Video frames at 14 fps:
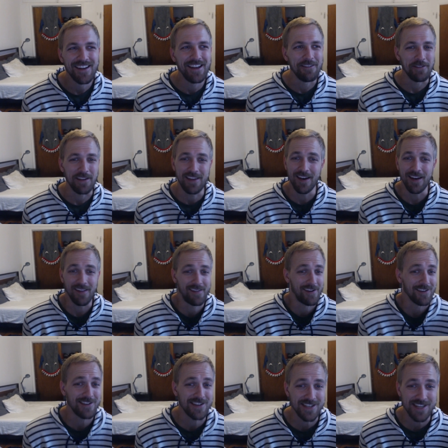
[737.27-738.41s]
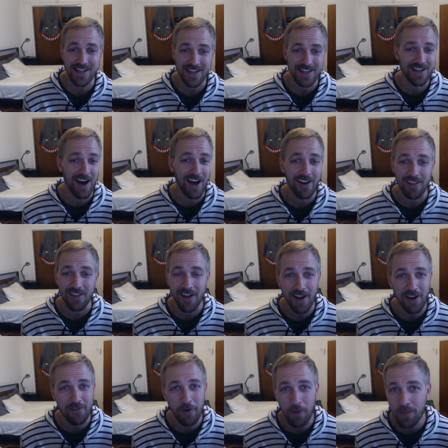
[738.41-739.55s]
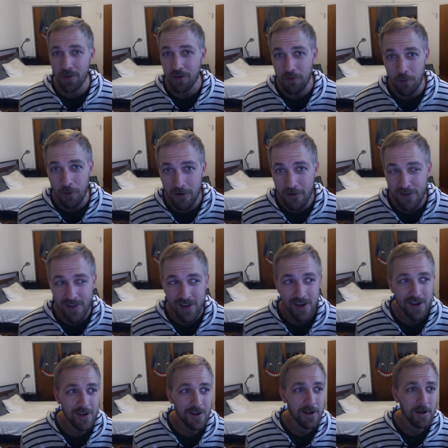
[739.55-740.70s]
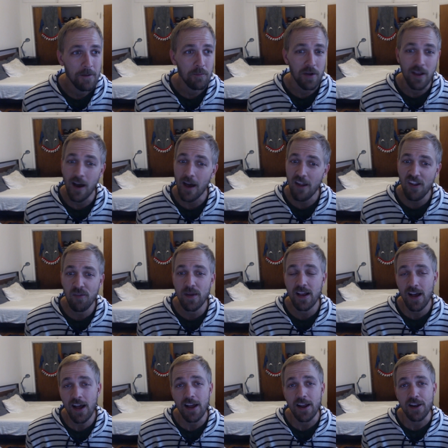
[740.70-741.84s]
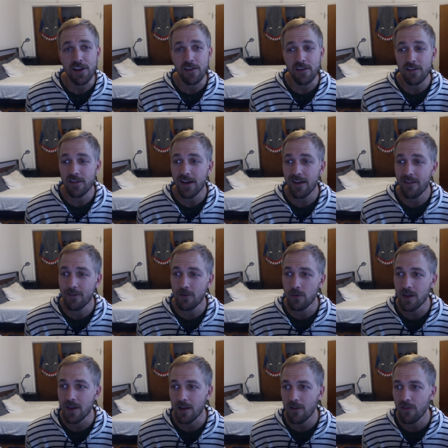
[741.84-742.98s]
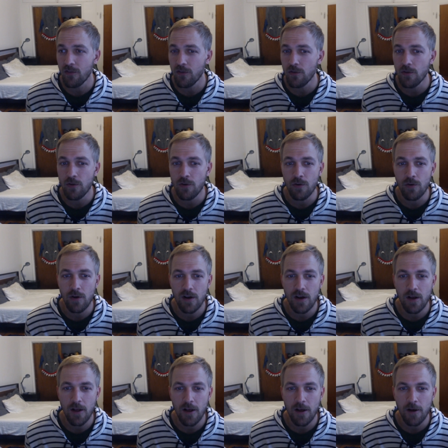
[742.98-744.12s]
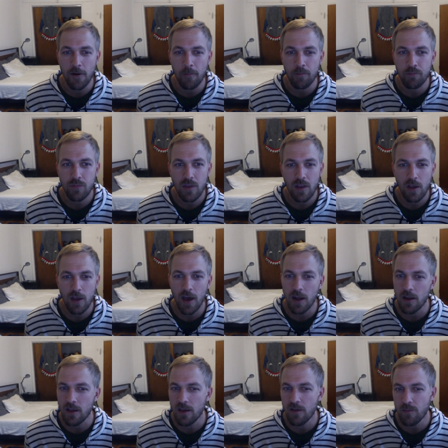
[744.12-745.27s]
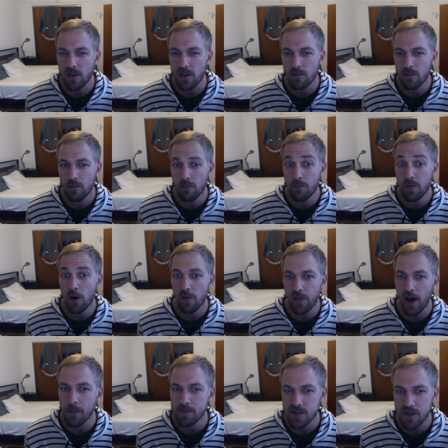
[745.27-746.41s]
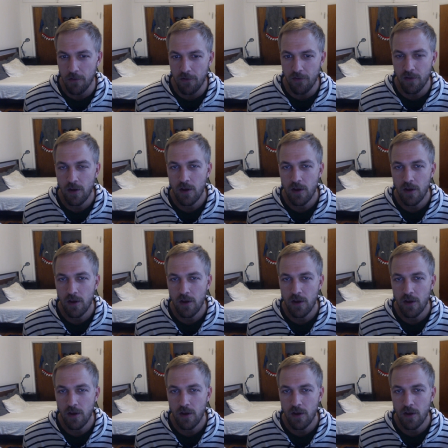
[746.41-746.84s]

because there's just not a lot of open doors. But God has been kind in these last 2 weeks to kind of give me both options.